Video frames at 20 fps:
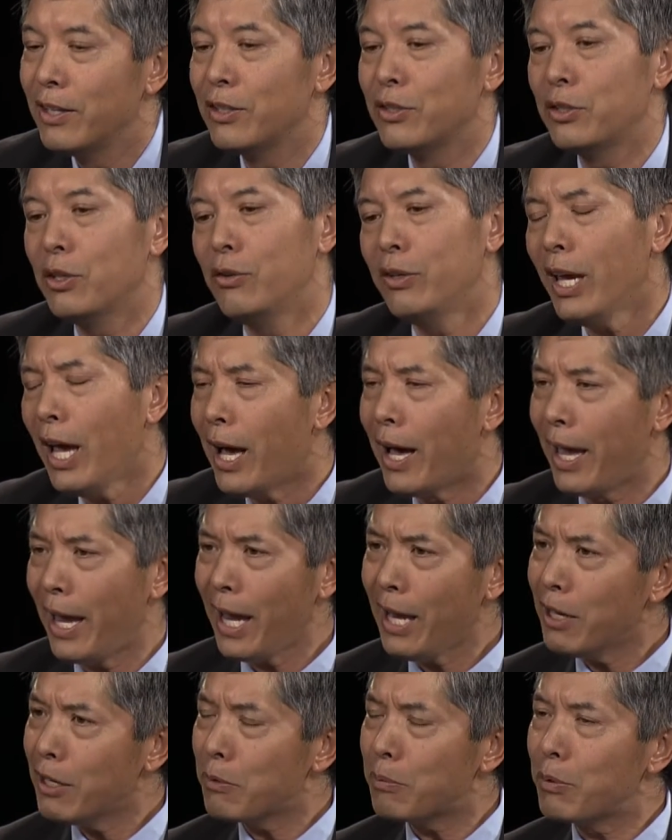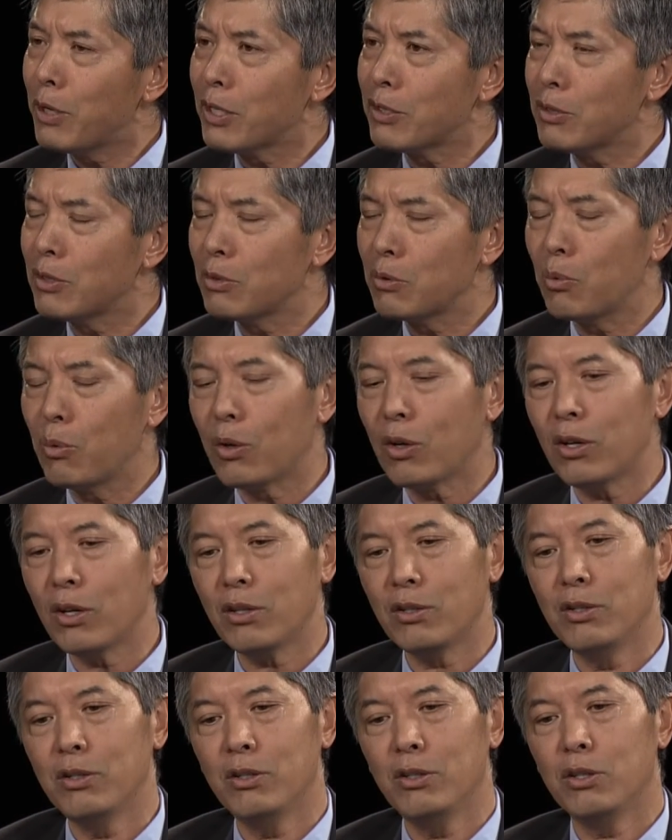So yeah, antidepressants
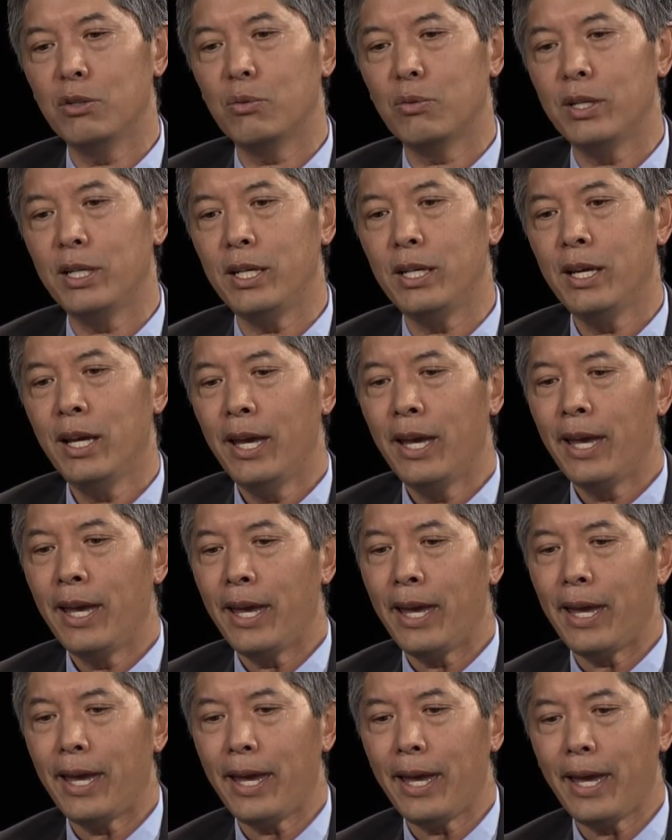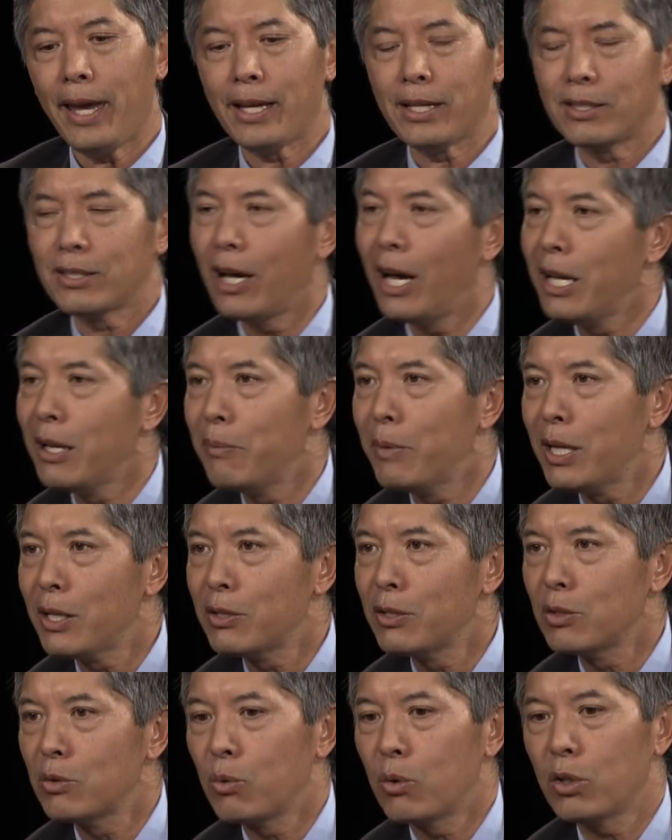work to a degree, anxiety
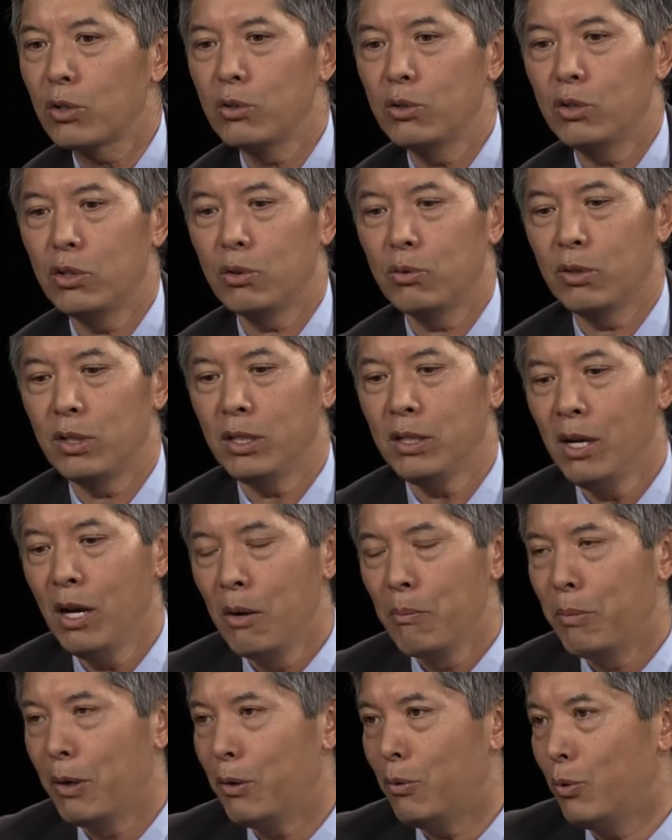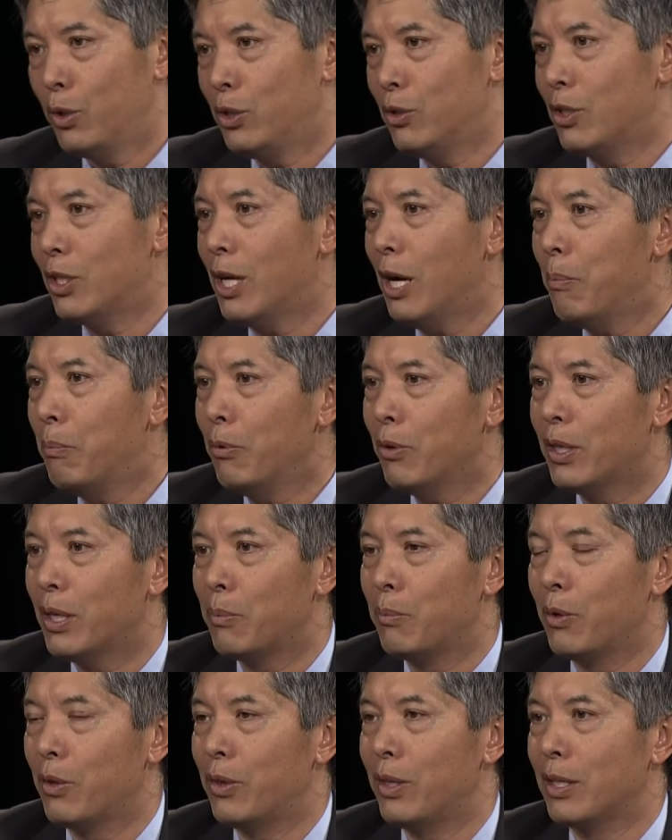medicines work to a degree, but when you couple
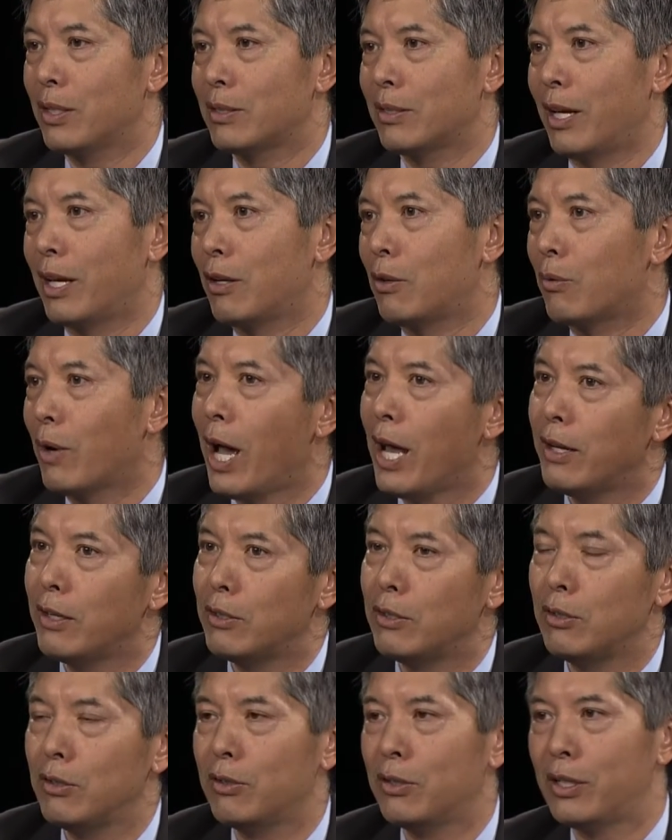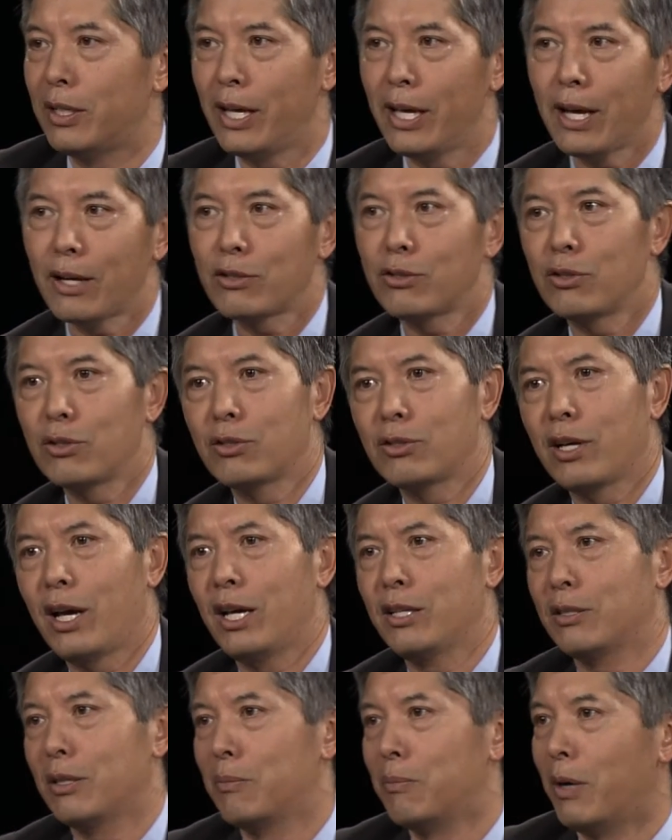them with things like gratitude and
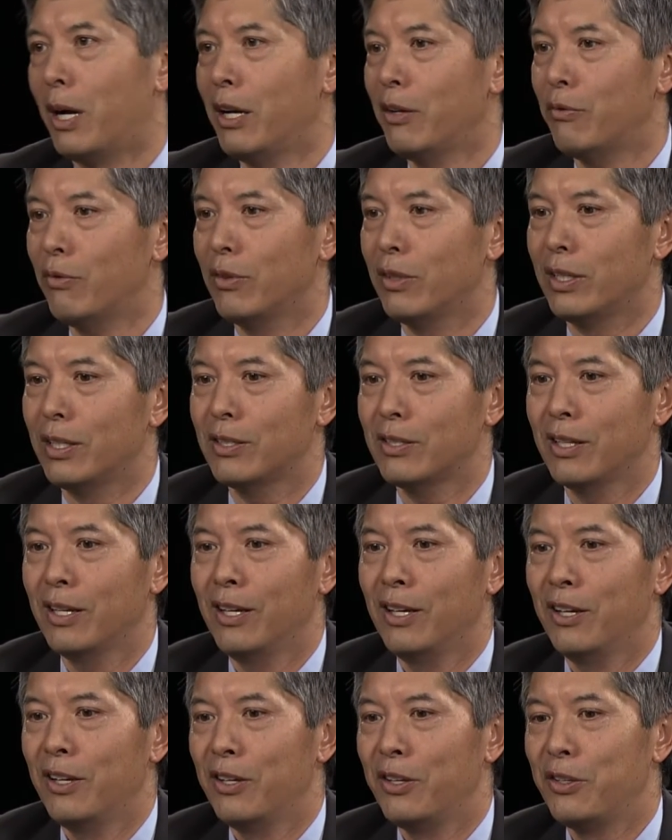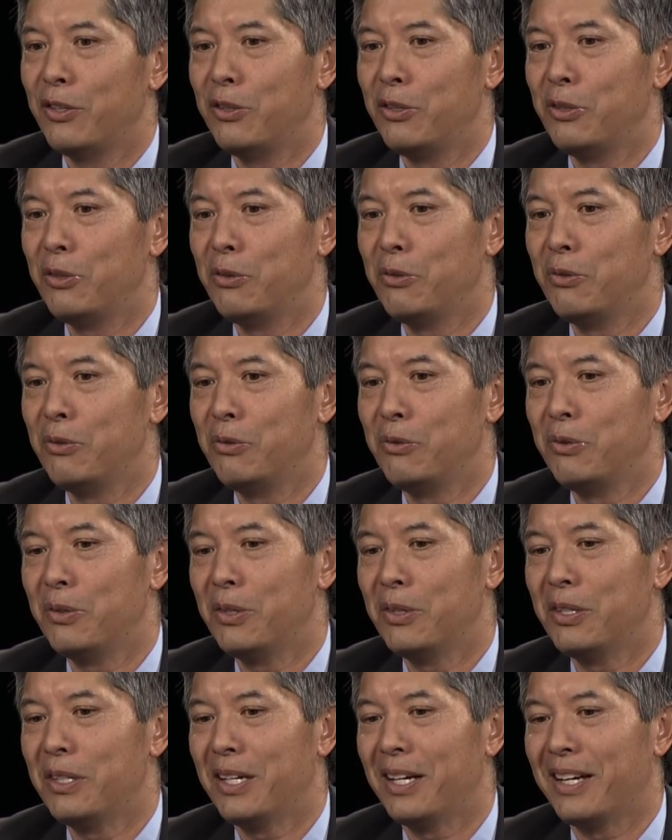exercise and mindfulness,
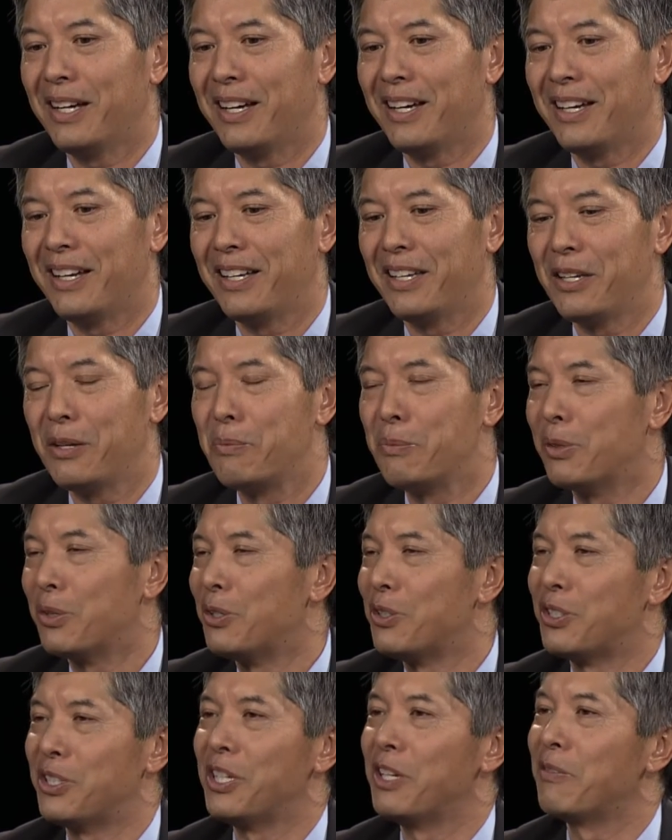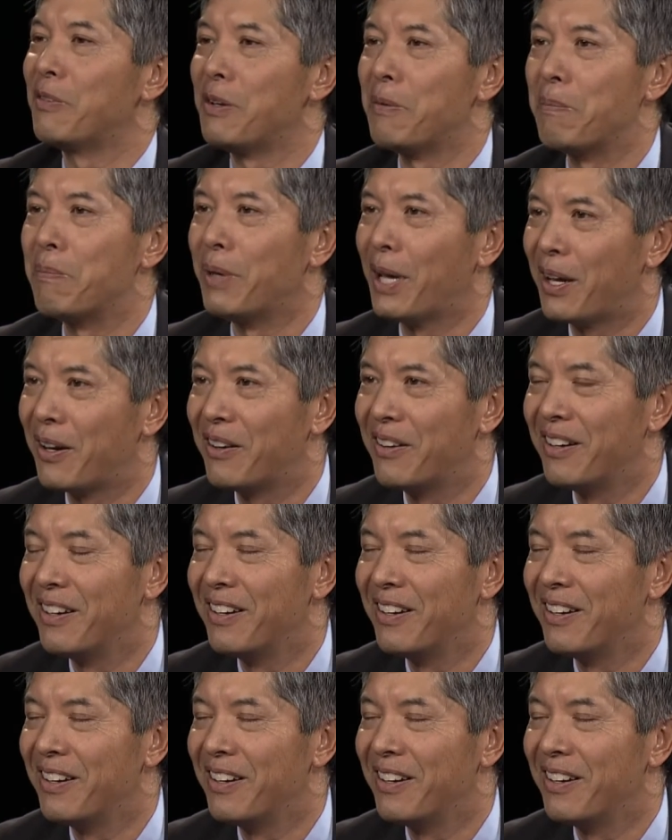you uh, emerge even better.